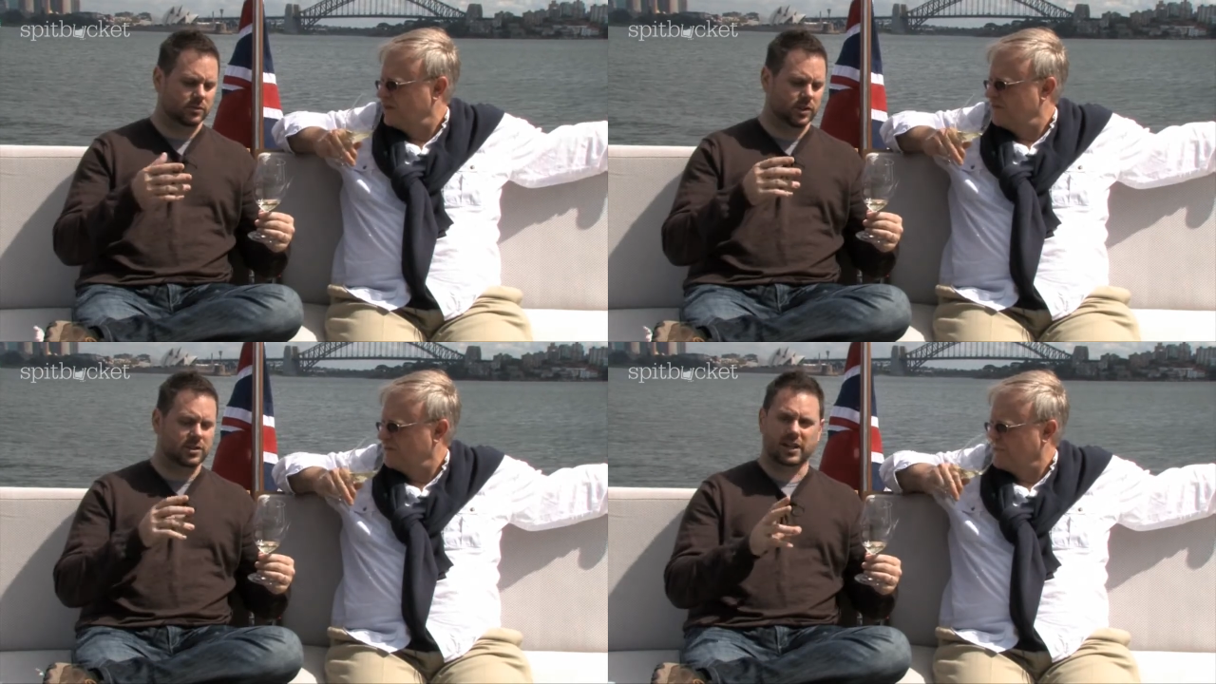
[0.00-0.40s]

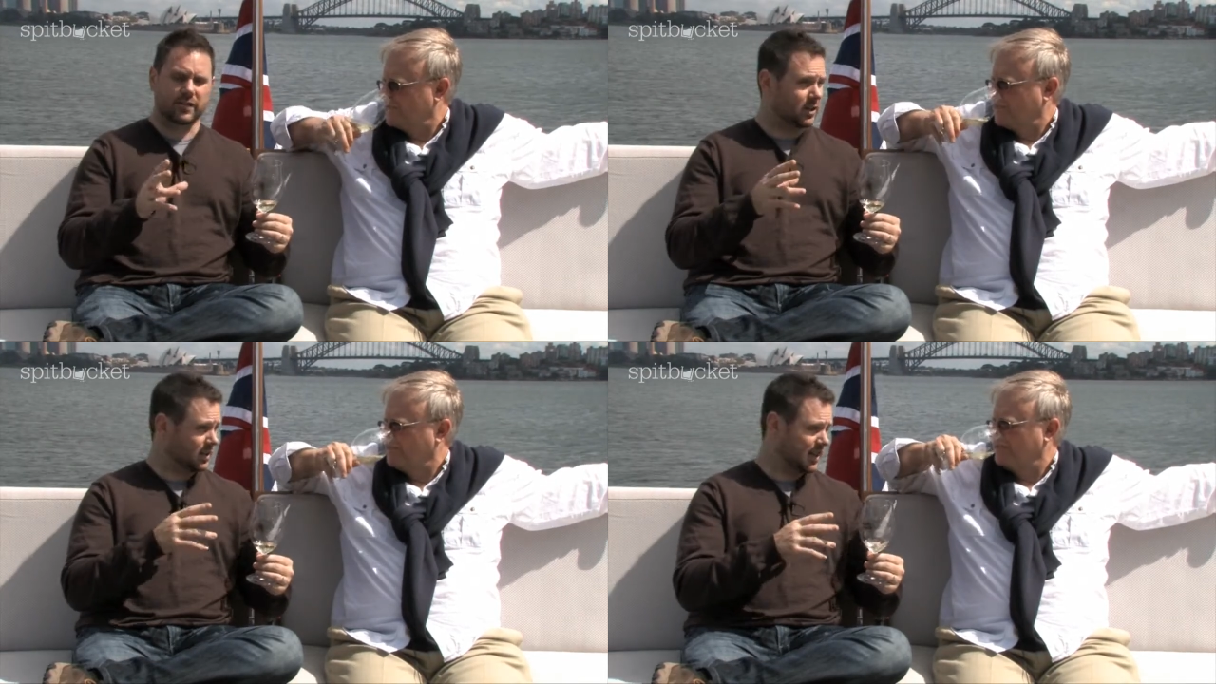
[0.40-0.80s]
Speaker 1: just to give
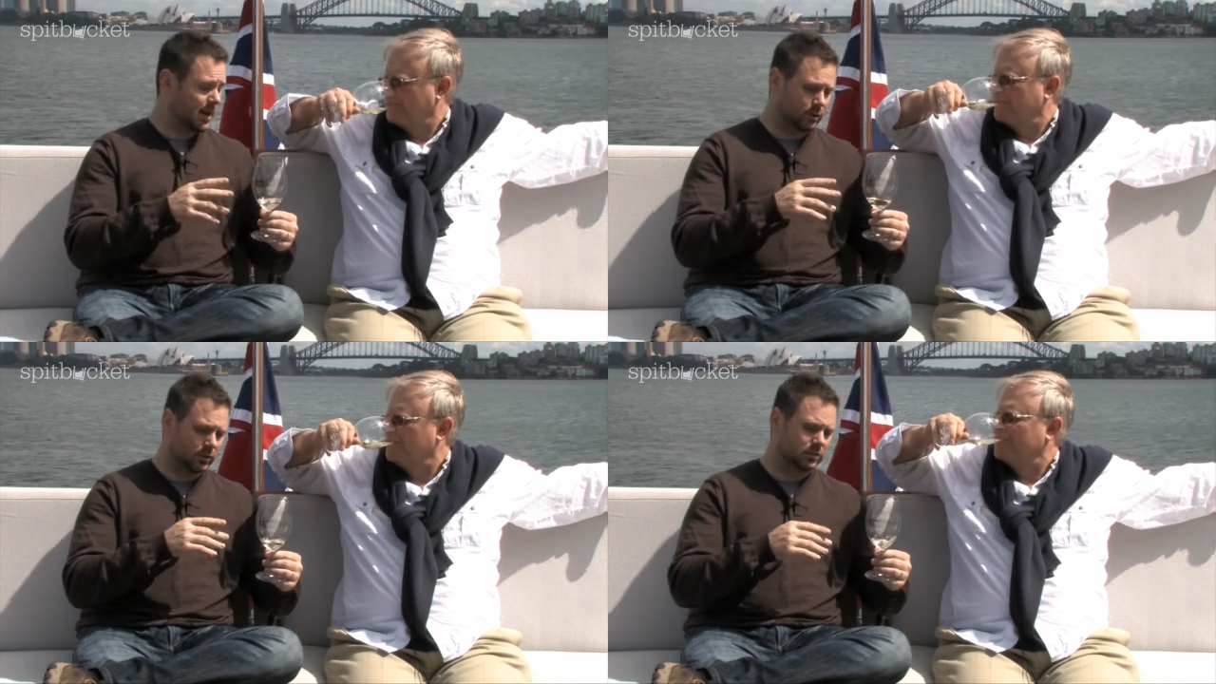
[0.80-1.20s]
you an
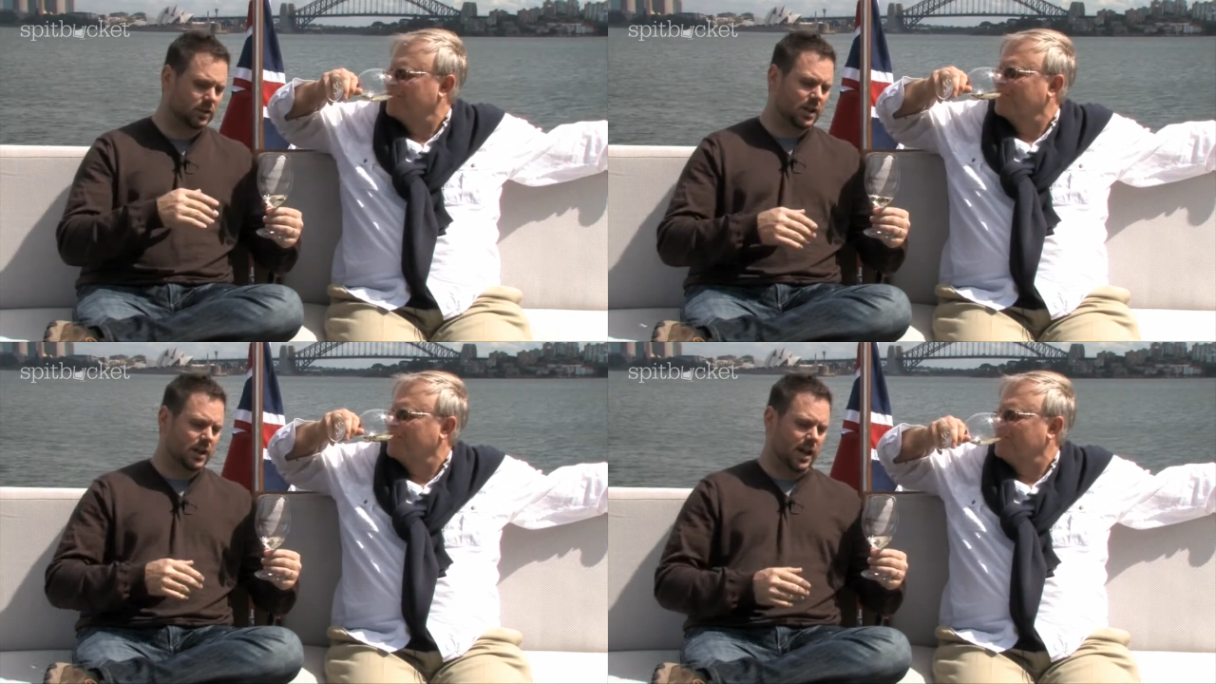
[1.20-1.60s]
example,
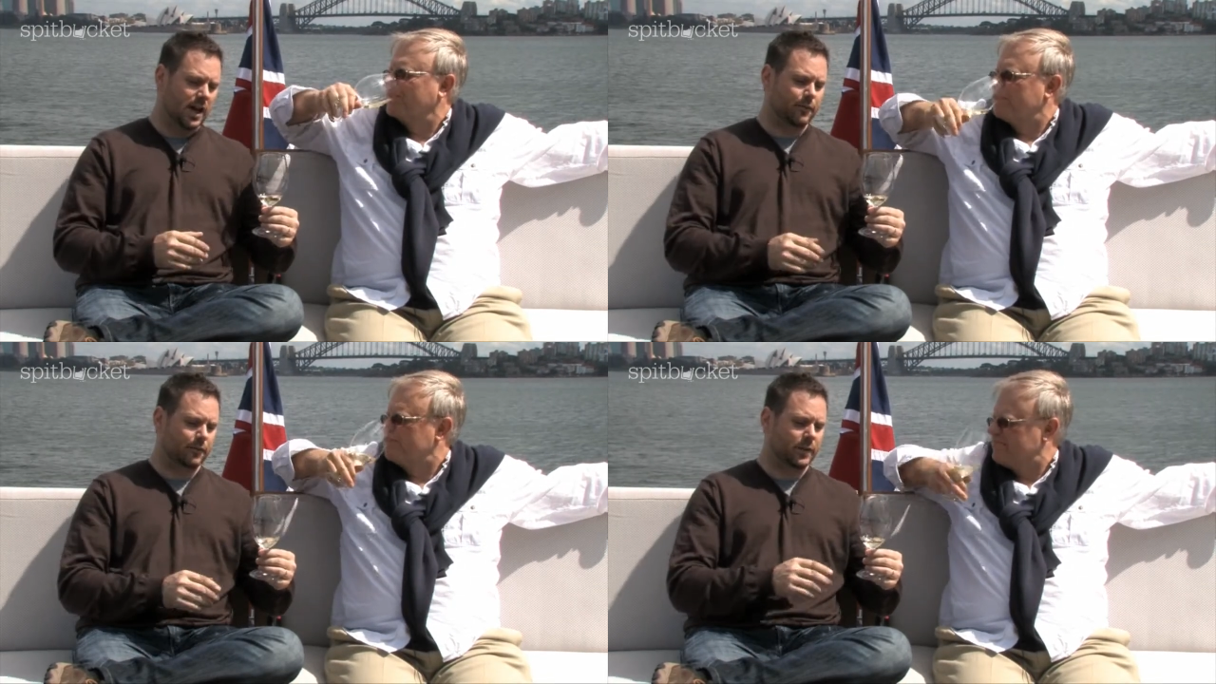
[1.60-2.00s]

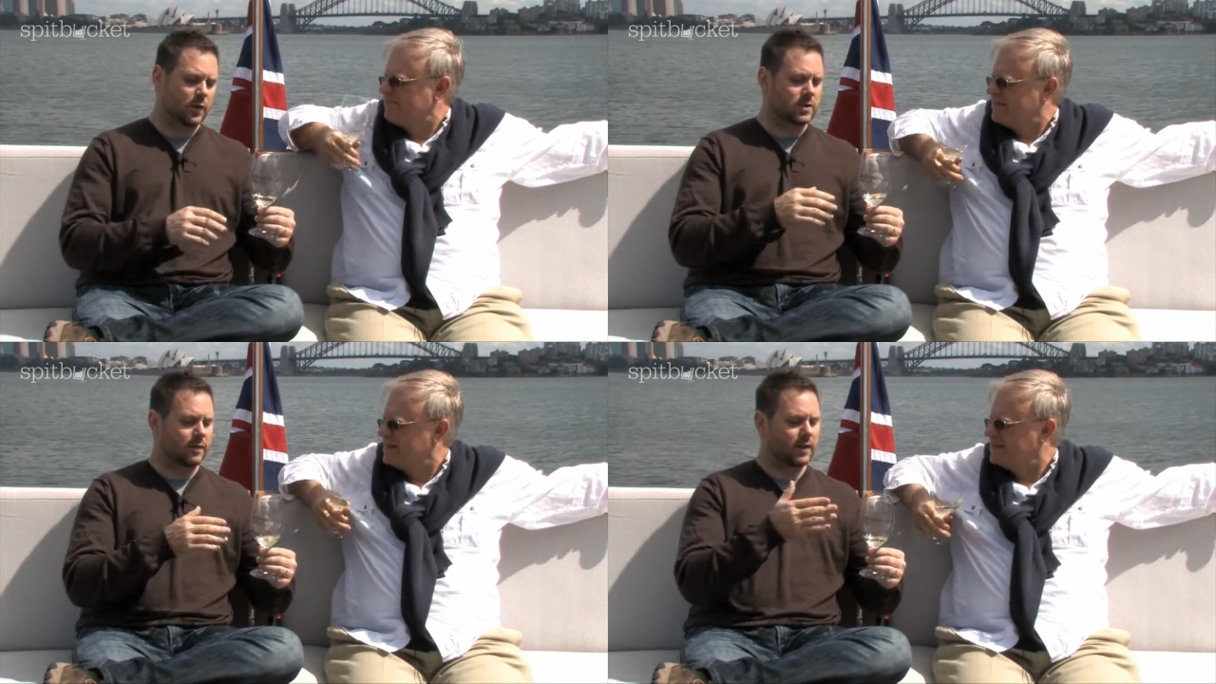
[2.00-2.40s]
if there
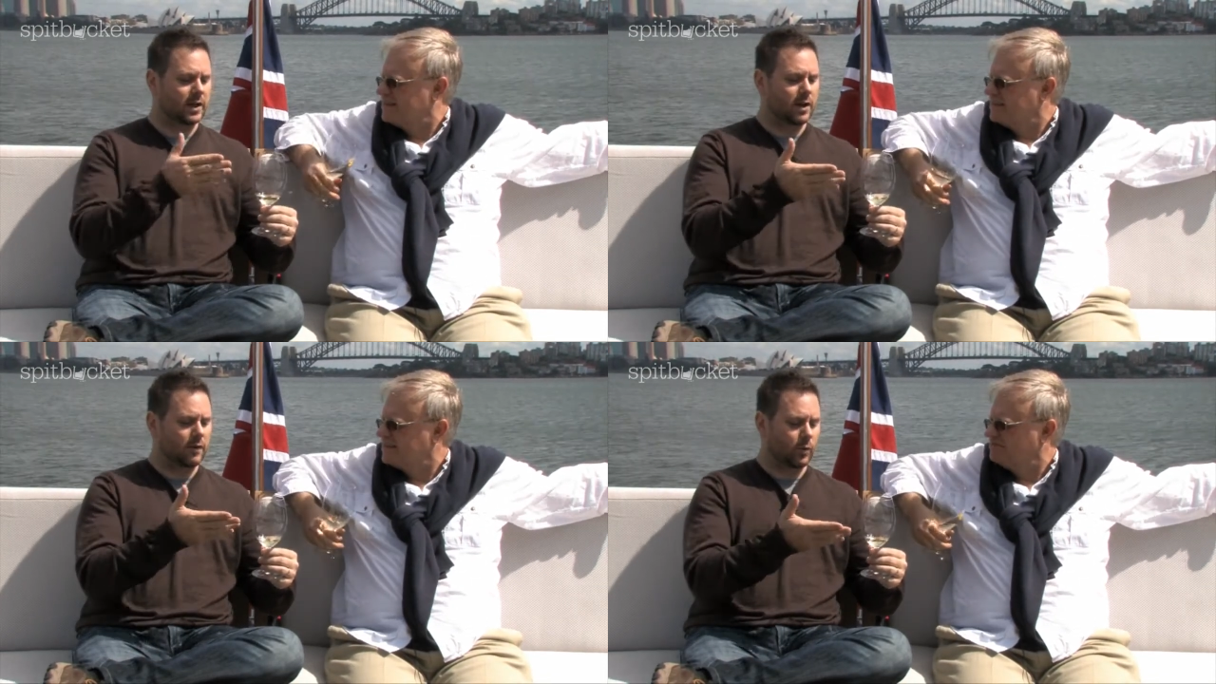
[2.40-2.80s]
was a
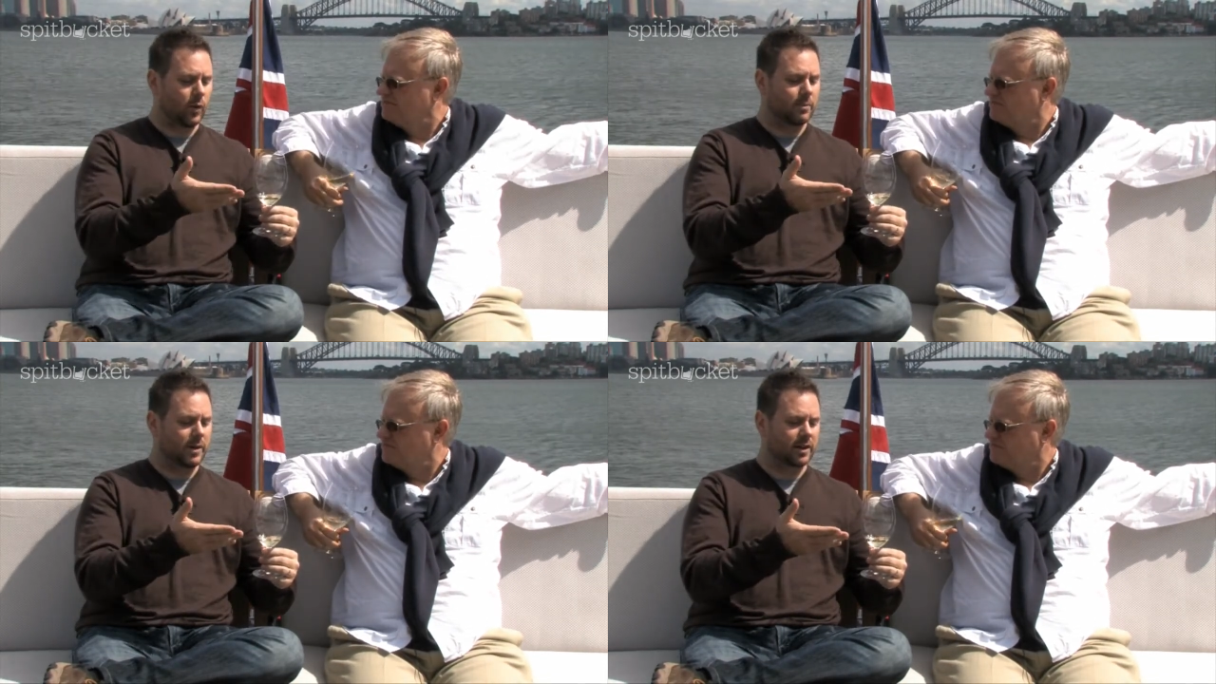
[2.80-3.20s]
video of the
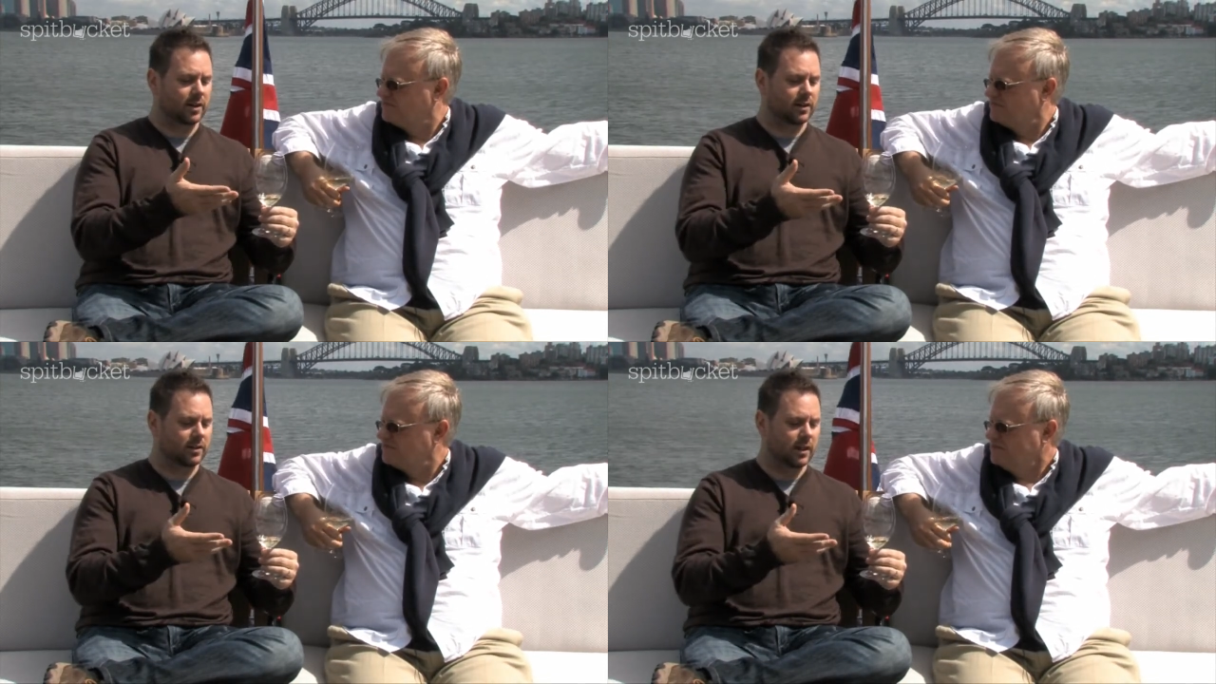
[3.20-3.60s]

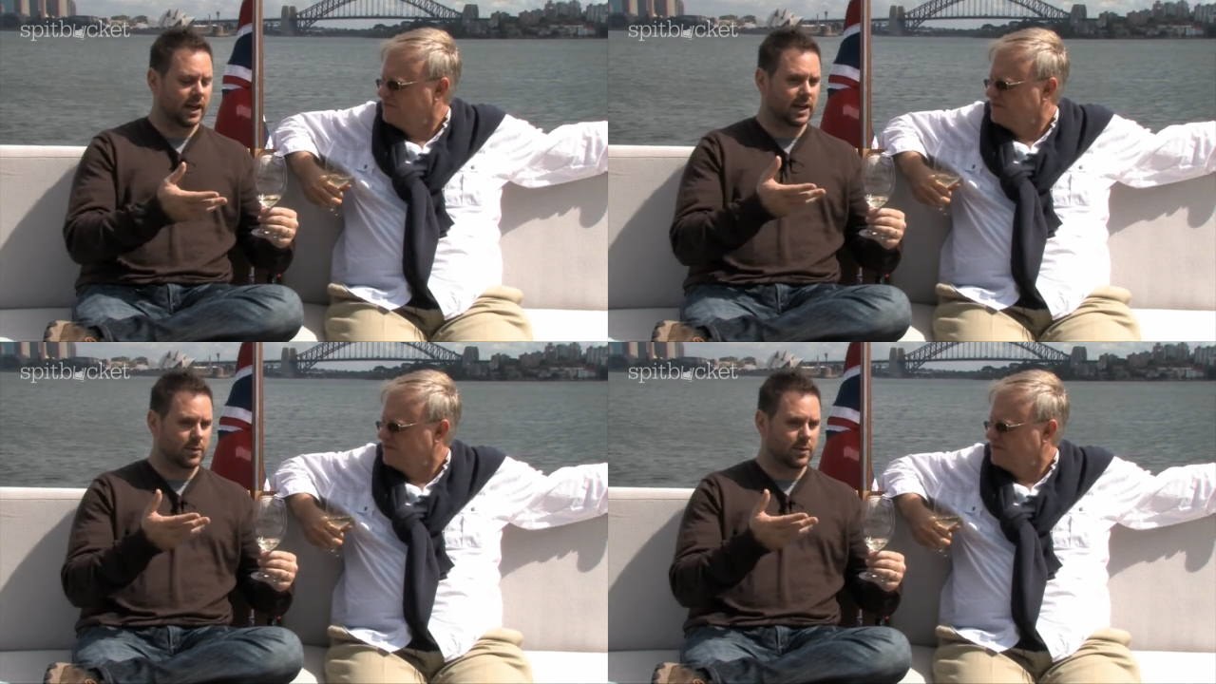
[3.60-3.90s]
winemaker and he